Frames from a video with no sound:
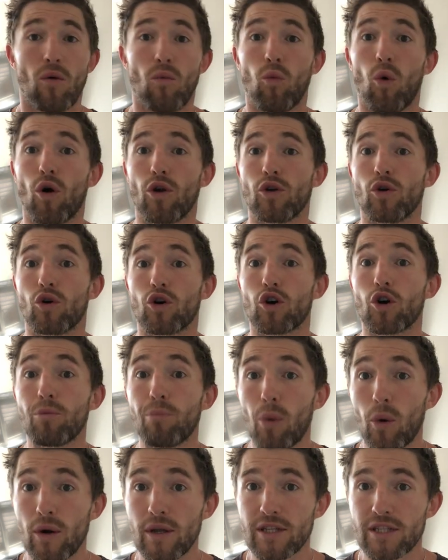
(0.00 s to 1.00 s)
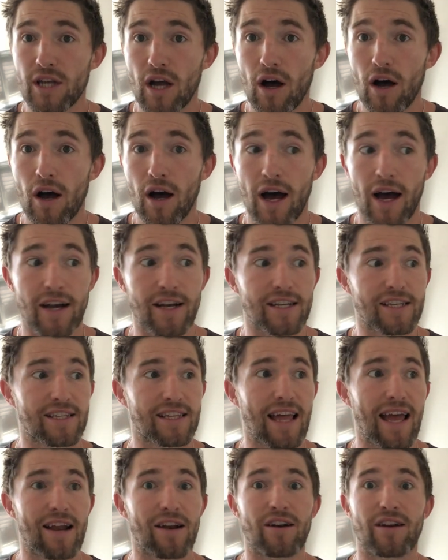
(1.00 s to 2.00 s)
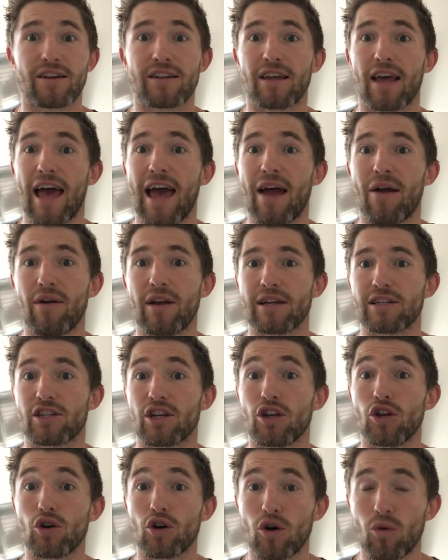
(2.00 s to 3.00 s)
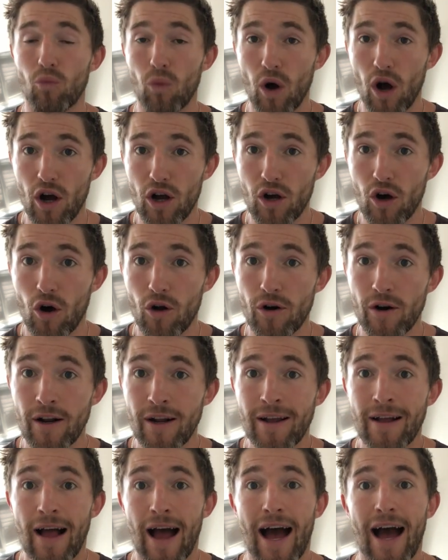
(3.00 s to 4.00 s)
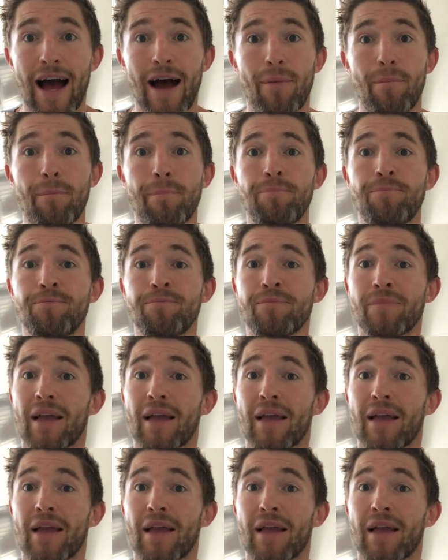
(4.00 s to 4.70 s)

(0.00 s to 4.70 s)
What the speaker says: what your good points are, understand areas that you can work on, and